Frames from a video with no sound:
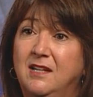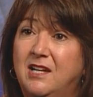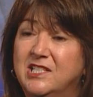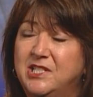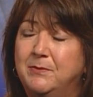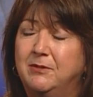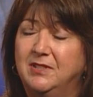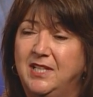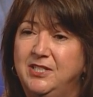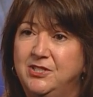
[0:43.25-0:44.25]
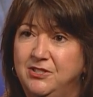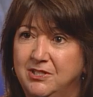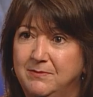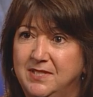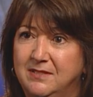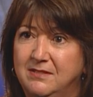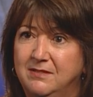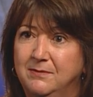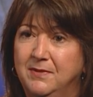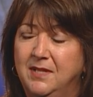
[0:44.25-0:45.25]
customer relationship
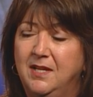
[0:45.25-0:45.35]
system.